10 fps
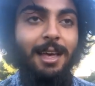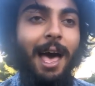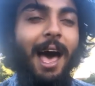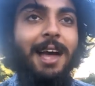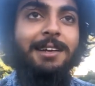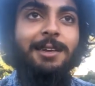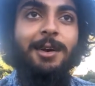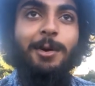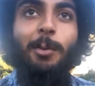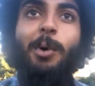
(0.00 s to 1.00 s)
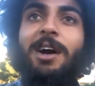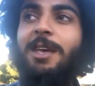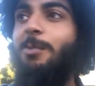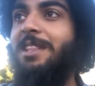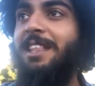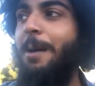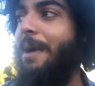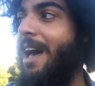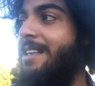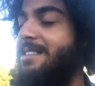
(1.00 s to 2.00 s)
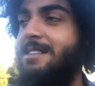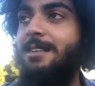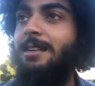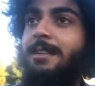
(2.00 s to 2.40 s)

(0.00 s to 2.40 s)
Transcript: and working with them has